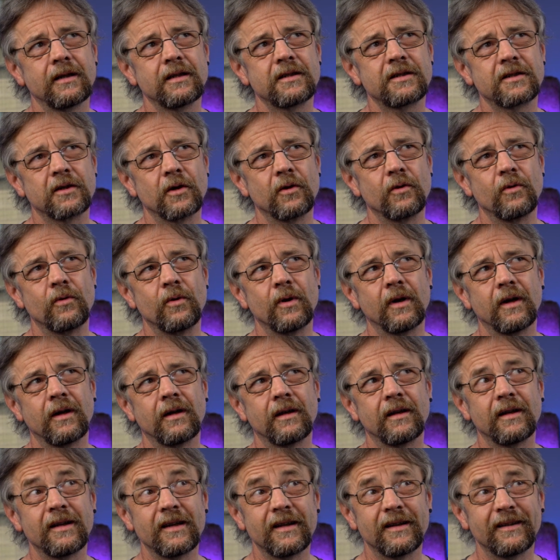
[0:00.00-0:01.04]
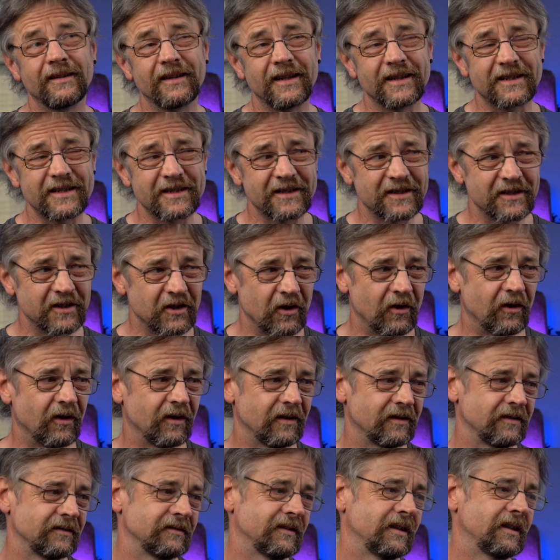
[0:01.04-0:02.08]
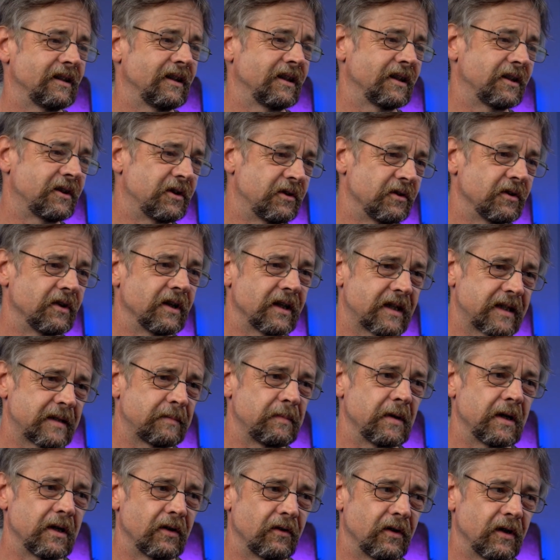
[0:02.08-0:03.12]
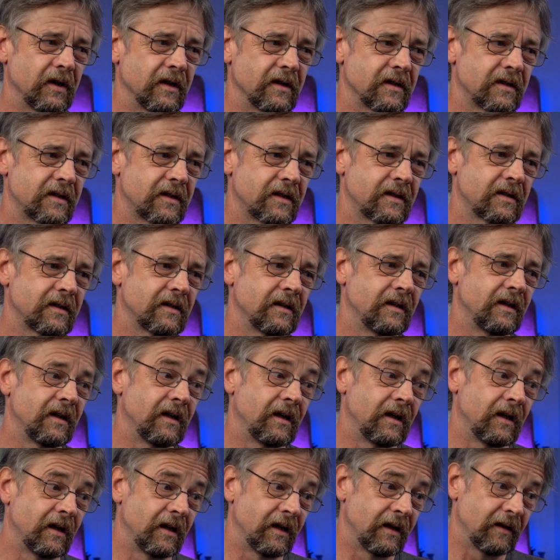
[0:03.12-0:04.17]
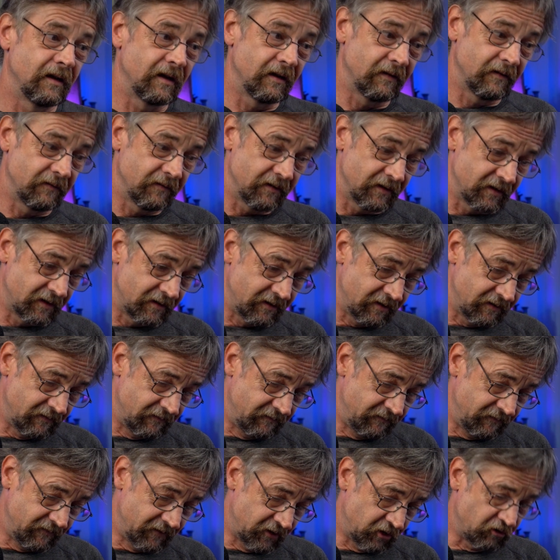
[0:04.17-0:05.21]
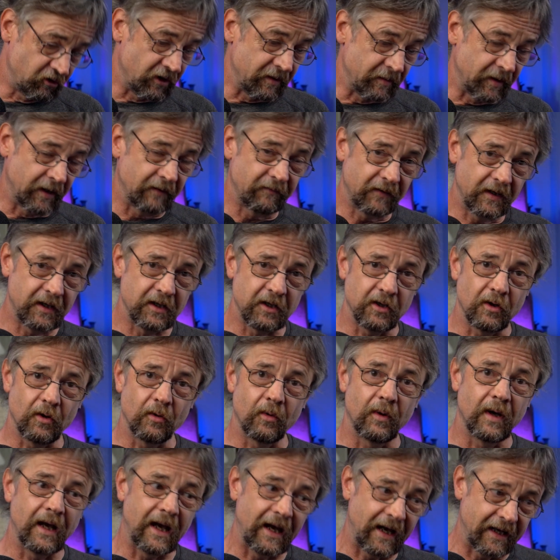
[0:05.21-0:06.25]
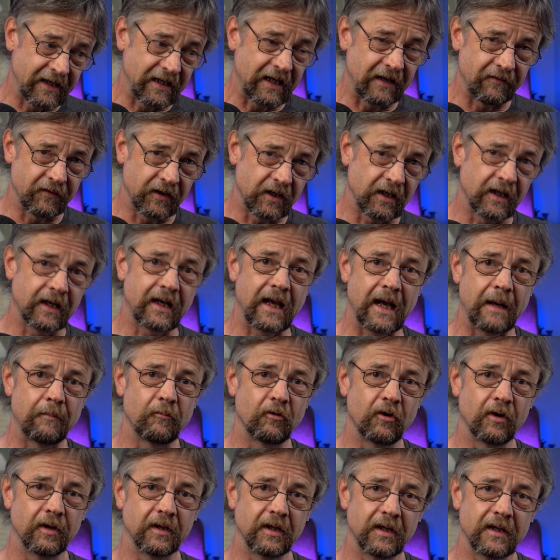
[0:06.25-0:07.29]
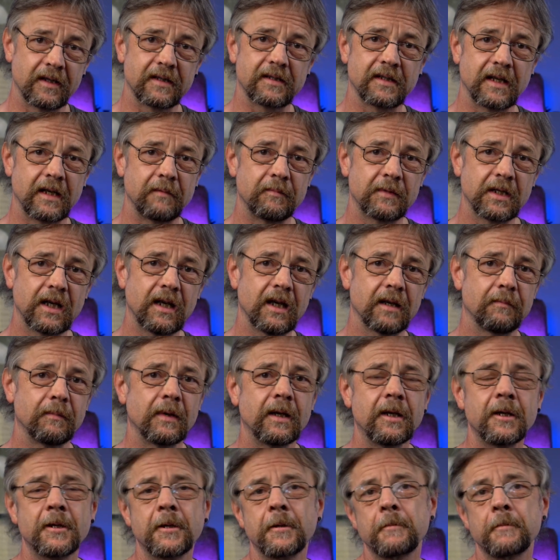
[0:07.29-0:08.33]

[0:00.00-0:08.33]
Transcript: so it's not a good experience streaming video and having your camera on at the same time.